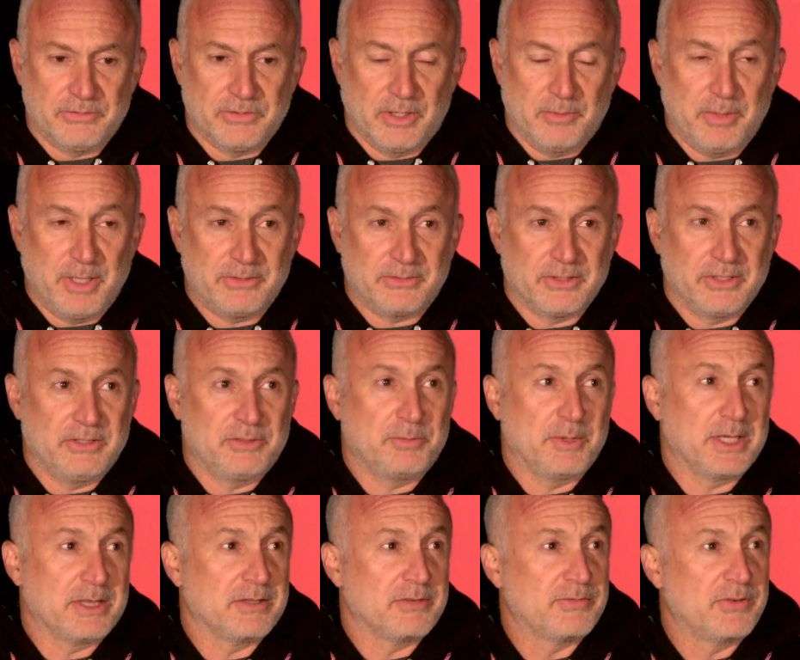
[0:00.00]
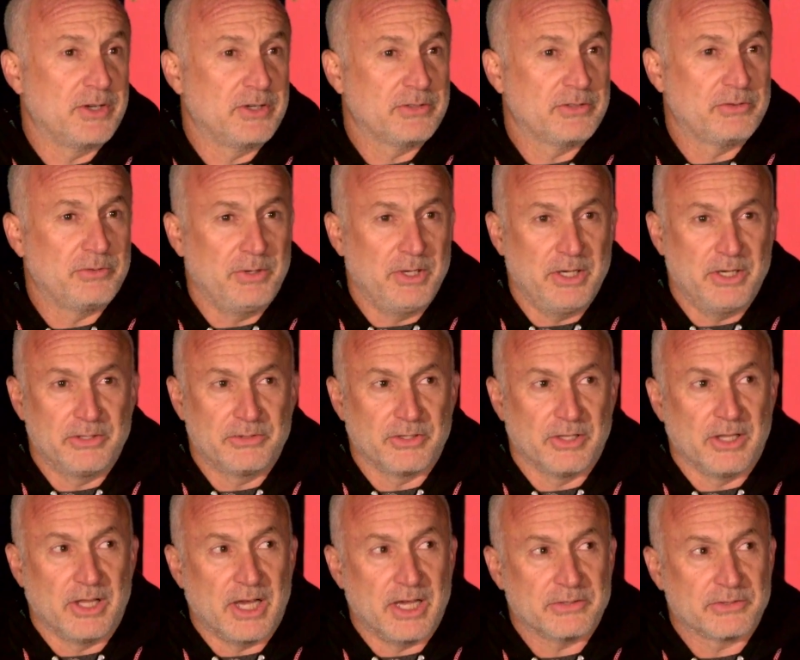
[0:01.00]
So I basically spent the first 3 years
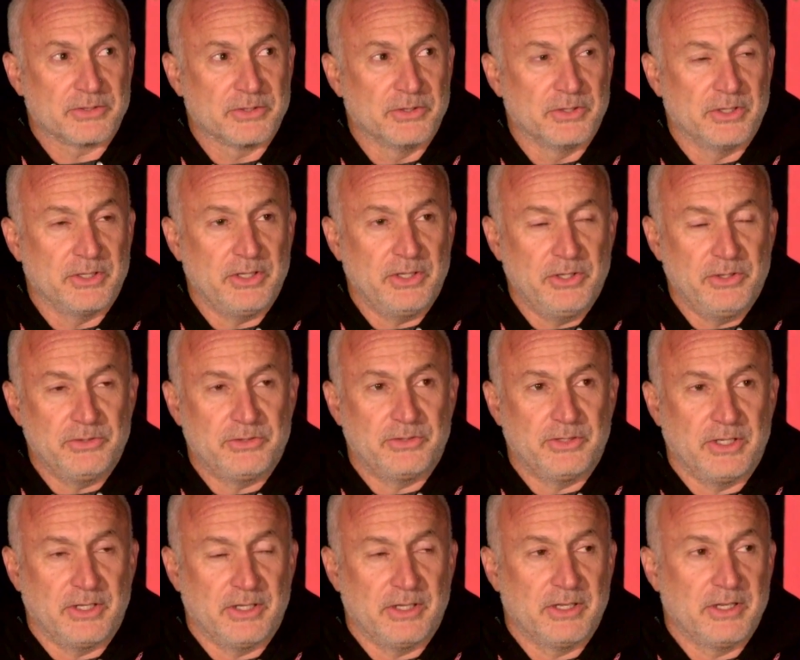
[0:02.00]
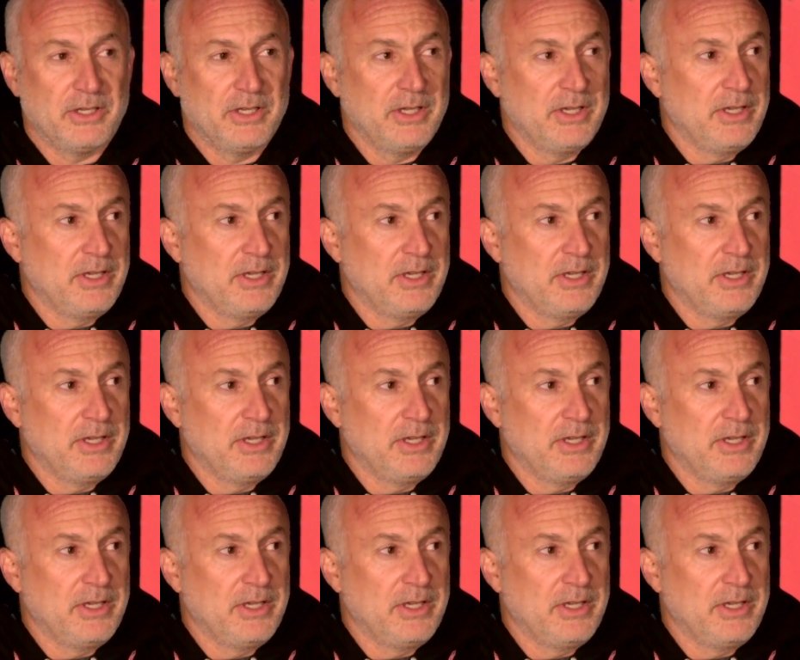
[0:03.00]
of law school in Houston,